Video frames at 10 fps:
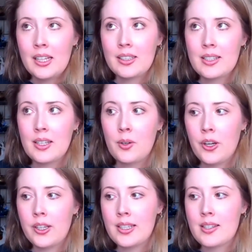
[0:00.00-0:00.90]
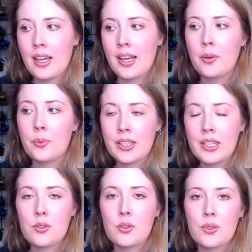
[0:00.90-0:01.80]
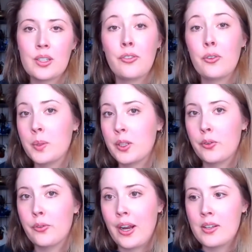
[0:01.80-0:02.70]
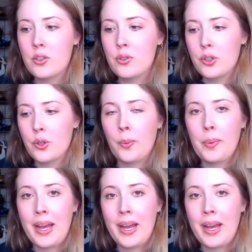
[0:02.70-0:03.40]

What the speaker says: Linseed oil is like really introducing a familiar friend to your